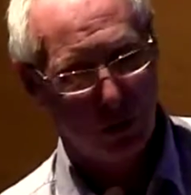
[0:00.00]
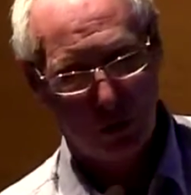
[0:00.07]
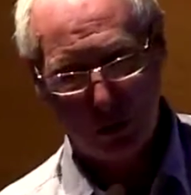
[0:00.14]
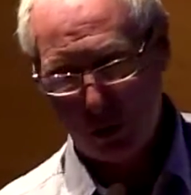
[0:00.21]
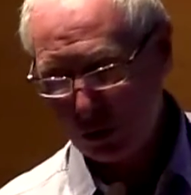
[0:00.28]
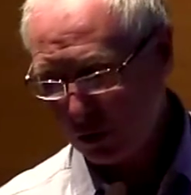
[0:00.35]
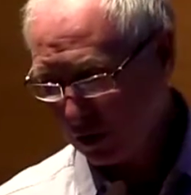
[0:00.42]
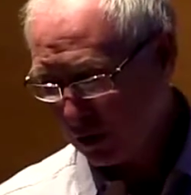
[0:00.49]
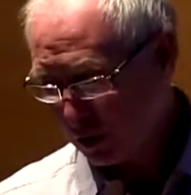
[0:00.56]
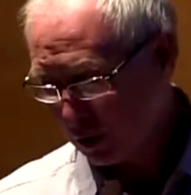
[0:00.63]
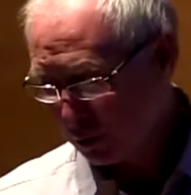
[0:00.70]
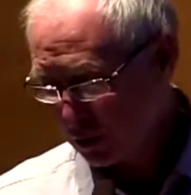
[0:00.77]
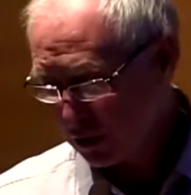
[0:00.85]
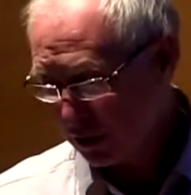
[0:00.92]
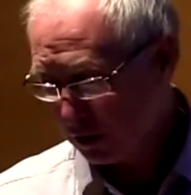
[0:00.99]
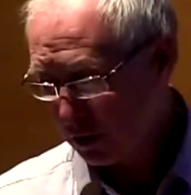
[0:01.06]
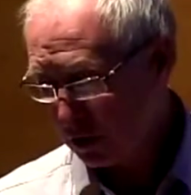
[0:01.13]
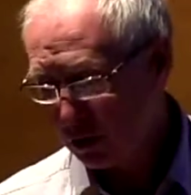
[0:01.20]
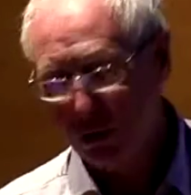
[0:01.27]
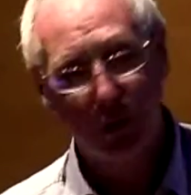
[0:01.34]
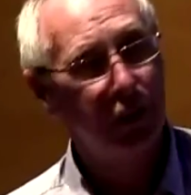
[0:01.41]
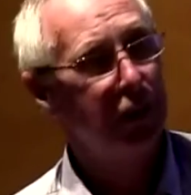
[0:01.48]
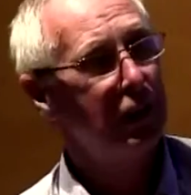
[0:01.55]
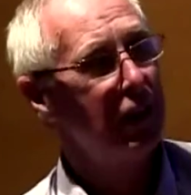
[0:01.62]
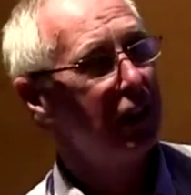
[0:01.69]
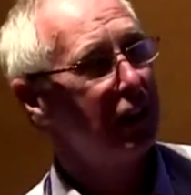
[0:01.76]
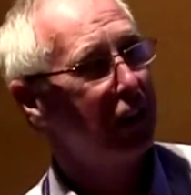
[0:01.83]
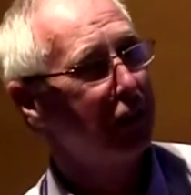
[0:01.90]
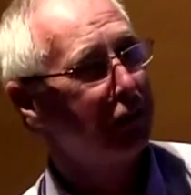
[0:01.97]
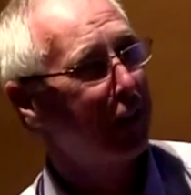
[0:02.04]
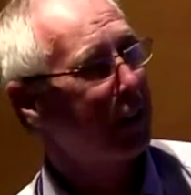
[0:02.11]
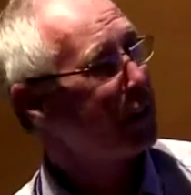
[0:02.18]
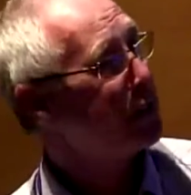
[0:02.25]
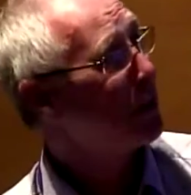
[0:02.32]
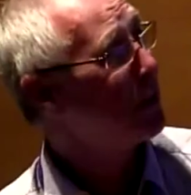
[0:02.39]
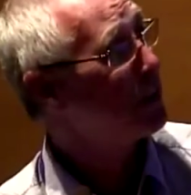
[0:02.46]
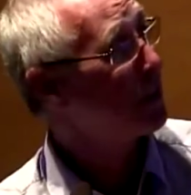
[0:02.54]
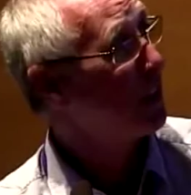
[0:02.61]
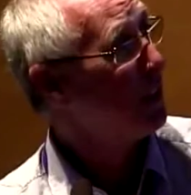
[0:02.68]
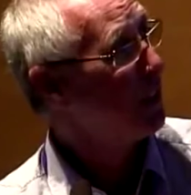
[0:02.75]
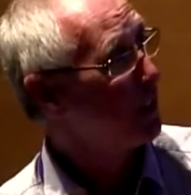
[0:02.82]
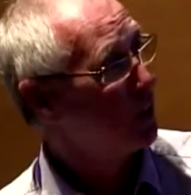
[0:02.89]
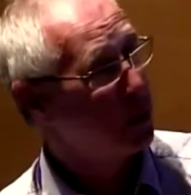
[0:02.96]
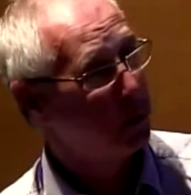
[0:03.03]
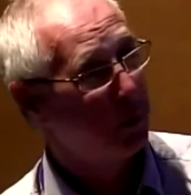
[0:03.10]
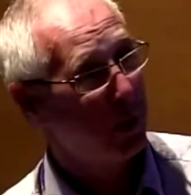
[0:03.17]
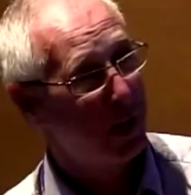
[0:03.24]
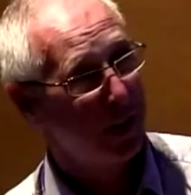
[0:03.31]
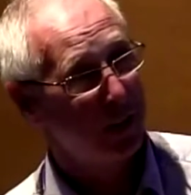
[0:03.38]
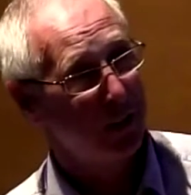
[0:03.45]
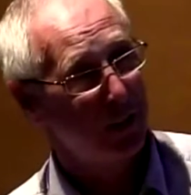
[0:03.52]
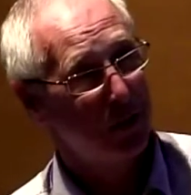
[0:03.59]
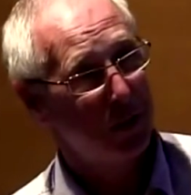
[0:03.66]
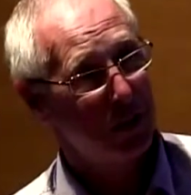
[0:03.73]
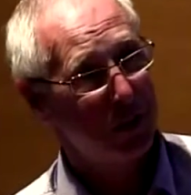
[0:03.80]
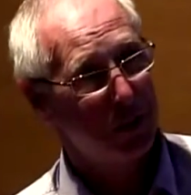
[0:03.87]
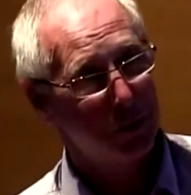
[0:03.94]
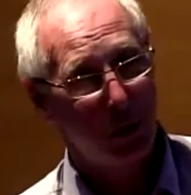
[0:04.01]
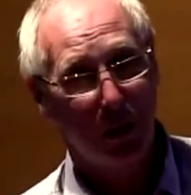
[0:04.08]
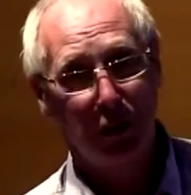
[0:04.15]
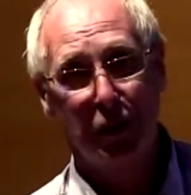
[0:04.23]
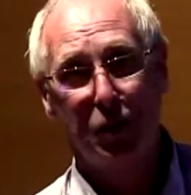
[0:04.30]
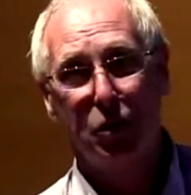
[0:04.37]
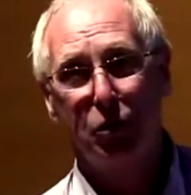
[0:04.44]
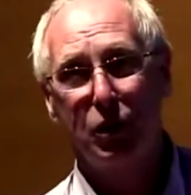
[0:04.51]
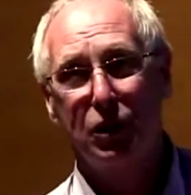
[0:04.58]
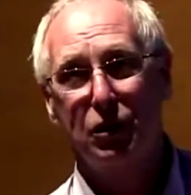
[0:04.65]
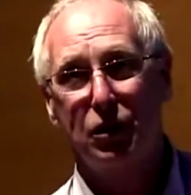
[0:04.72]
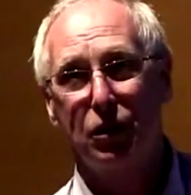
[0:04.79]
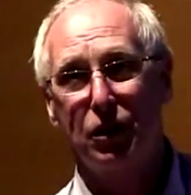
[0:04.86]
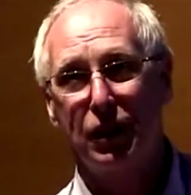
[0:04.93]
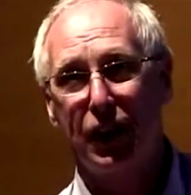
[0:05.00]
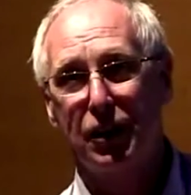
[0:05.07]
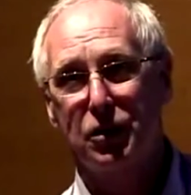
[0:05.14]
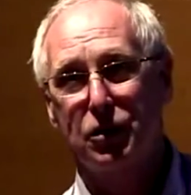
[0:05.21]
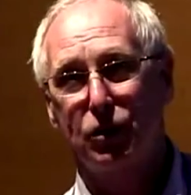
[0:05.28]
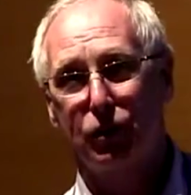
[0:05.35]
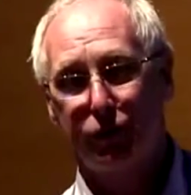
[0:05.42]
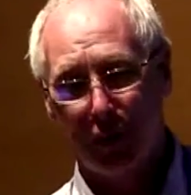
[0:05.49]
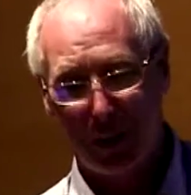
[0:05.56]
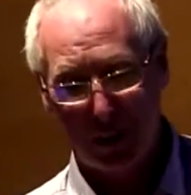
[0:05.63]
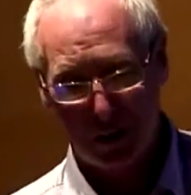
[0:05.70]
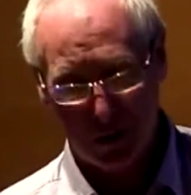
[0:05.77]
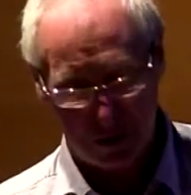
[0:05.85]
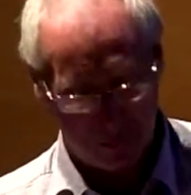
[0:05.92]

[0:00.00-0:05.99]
thought that there was nothing new in DNA vaccines, this patent is just about to go into the national phase.